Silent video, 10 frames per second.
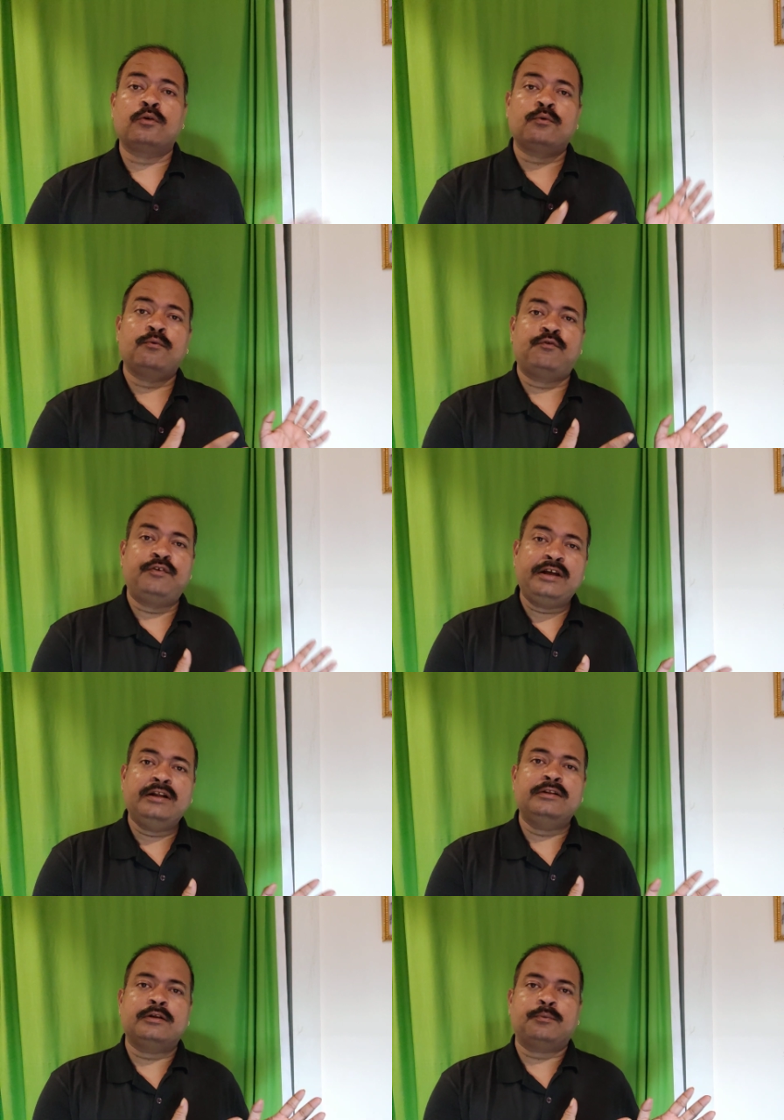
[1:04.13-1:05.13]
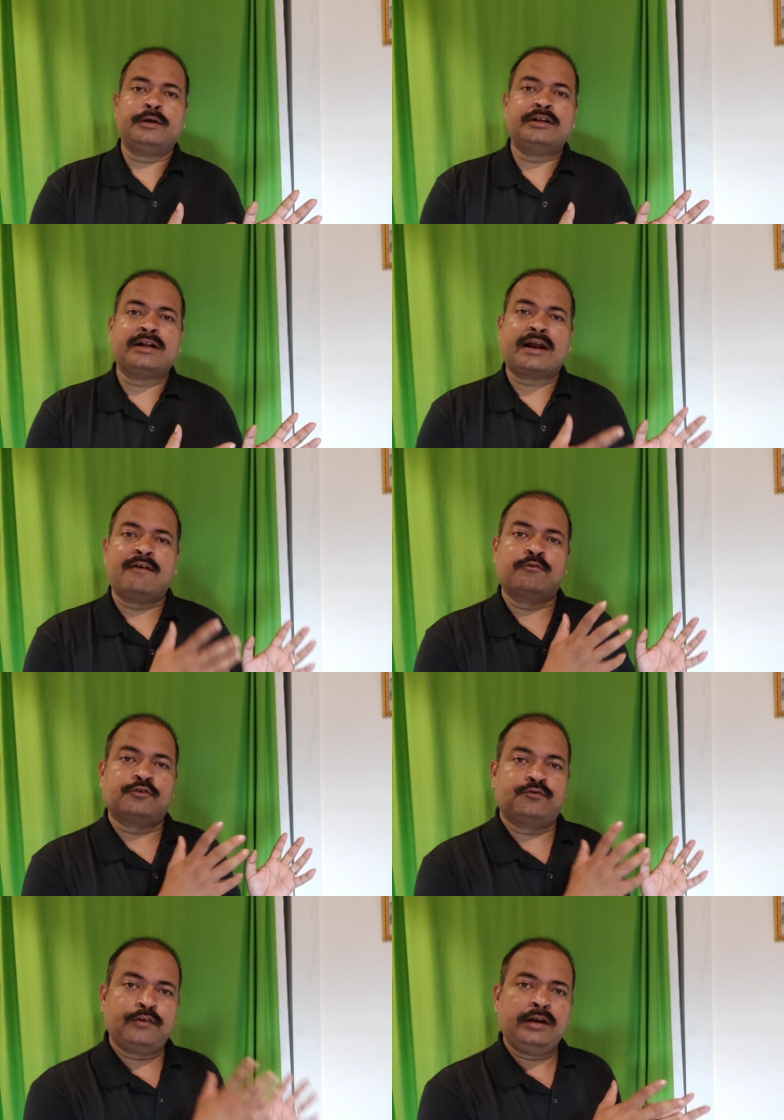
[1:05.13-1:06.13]
want to feel the way that I
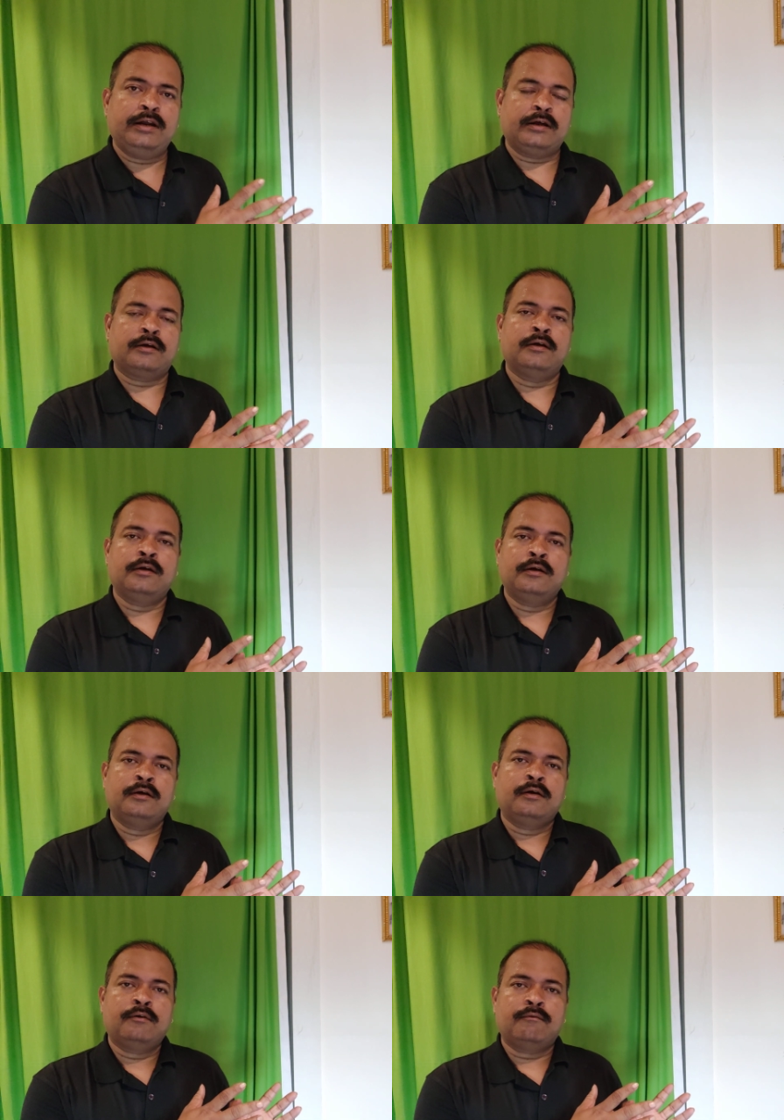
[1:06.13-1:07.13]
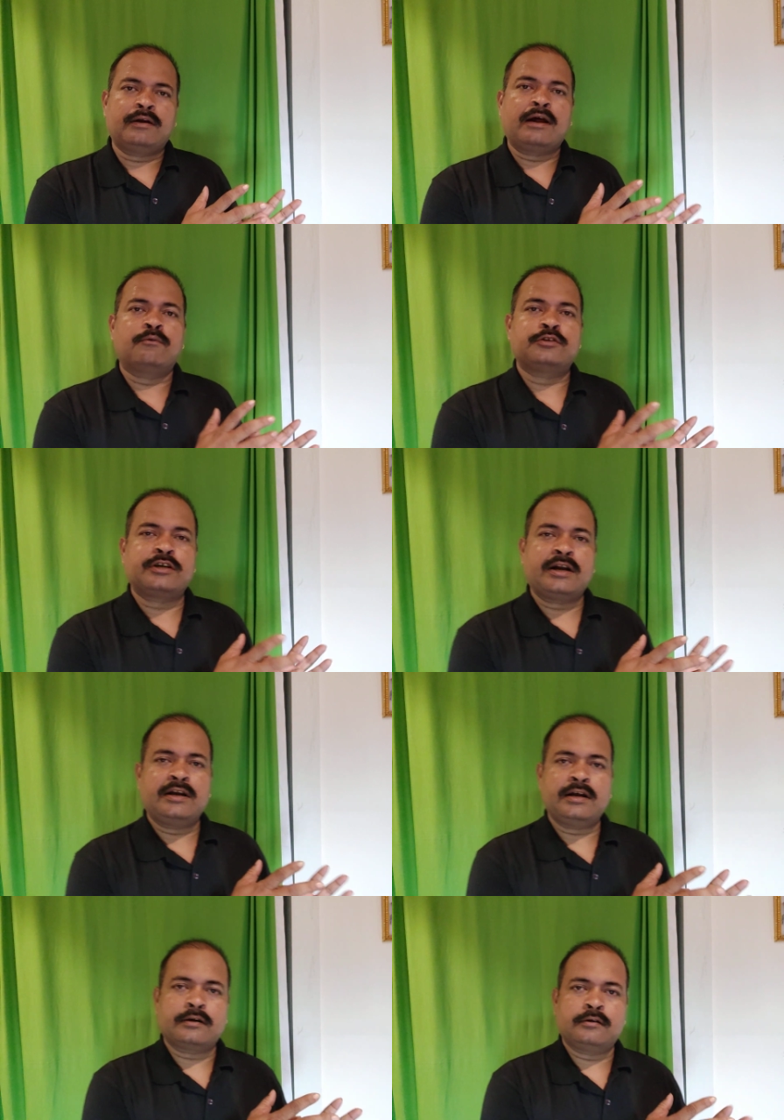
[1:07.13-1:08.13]
was feeling when I was an
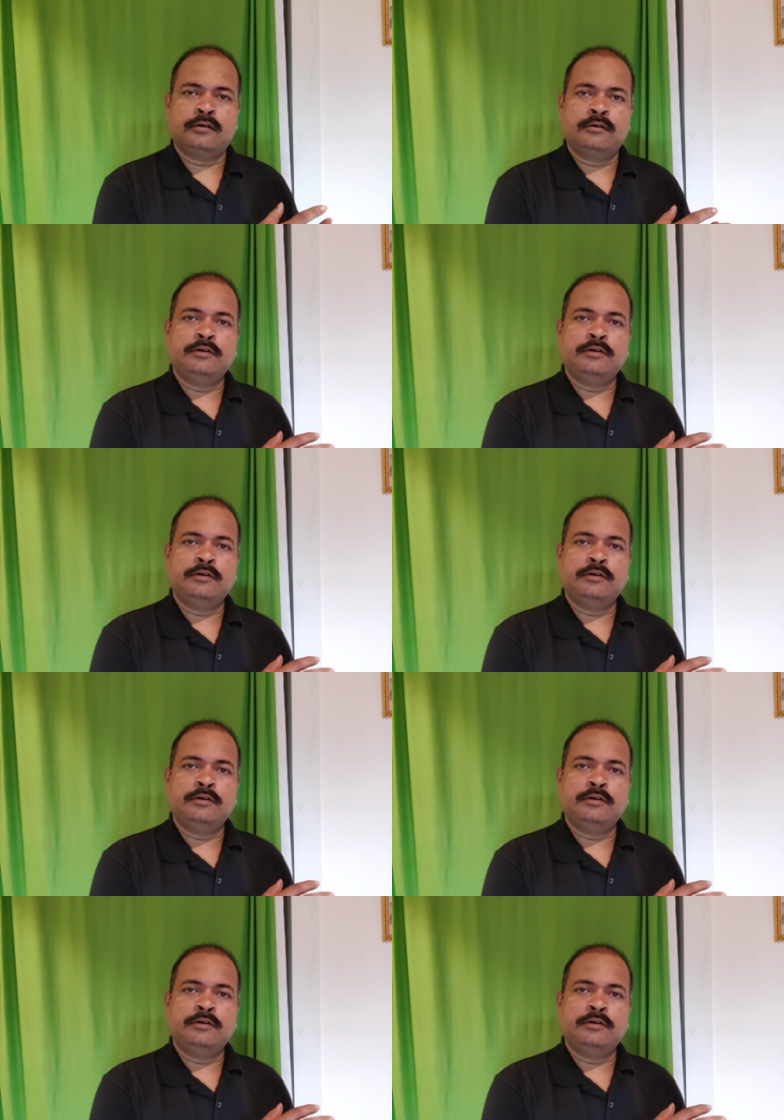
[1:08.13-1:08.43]
addict.